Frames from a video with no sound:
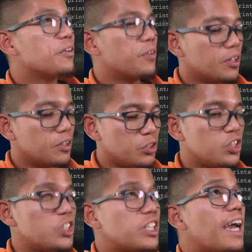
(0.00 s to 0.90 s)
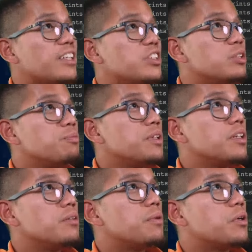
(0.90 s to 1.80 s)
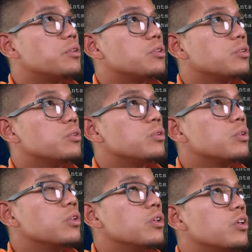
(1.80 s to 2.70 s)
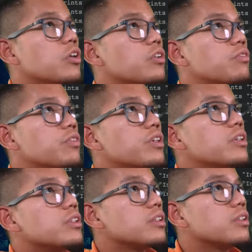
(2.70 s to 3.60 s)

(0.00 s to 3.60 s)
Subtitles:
we can use Chat GPT, bro, to convert